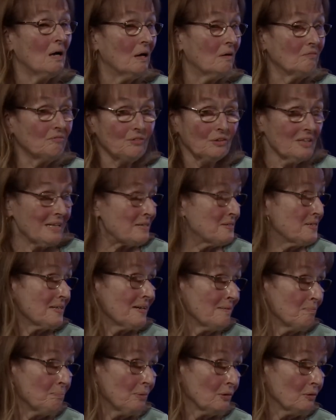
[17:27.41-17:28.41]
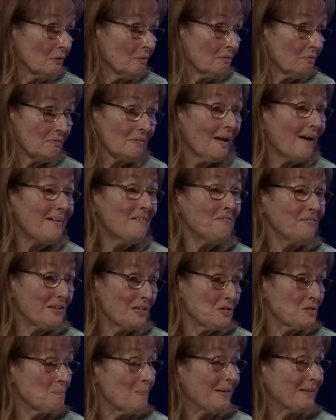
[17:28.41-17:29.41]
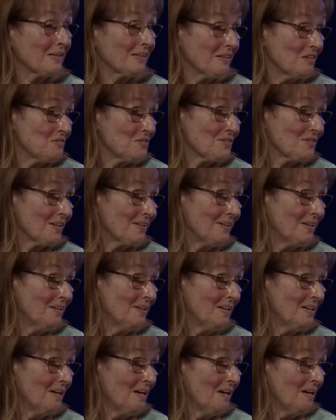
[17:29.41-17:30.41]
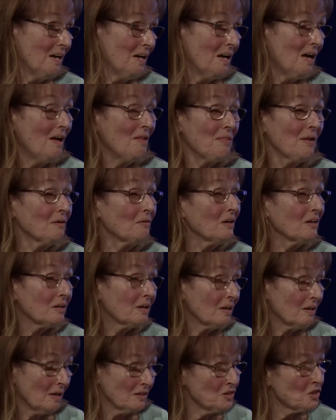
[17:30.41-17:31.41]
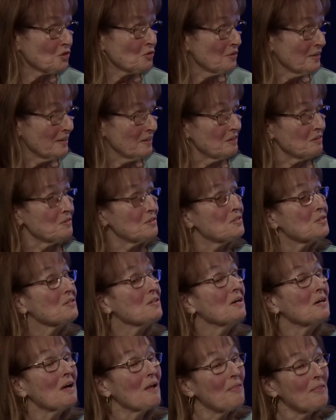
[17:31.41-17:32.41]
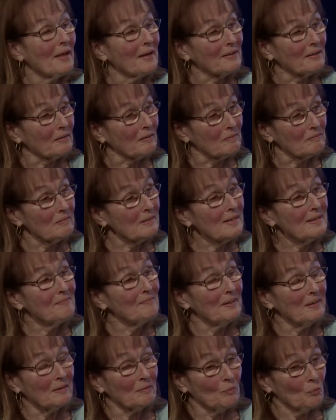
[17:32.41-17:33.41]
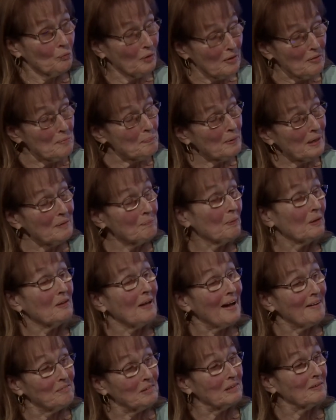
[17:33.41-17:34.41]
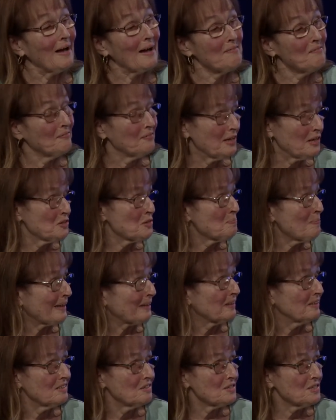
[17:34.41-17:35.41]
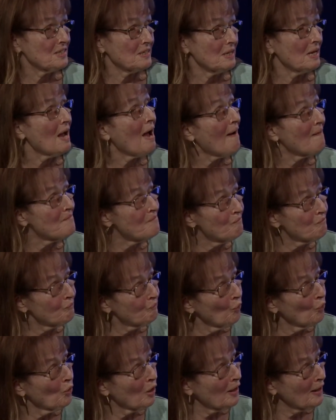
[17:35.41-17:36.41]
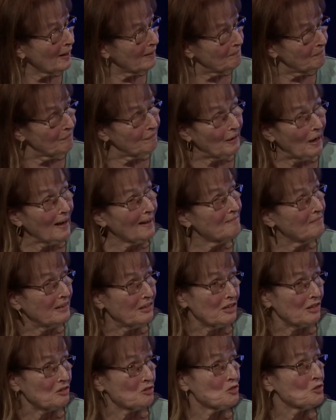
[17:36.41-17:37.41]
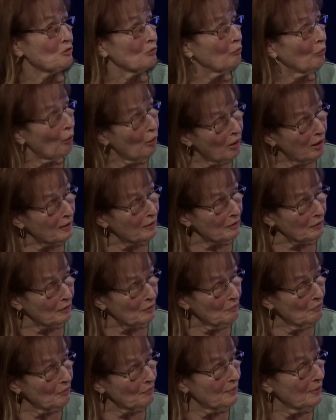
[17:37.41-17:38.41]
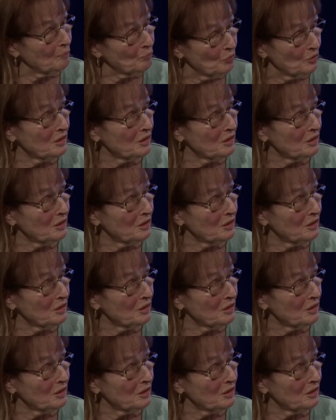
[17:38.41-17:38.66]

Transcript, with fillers: For example, life expectancy. There are countries that are living where the people have a life expectancy four and five years longer than we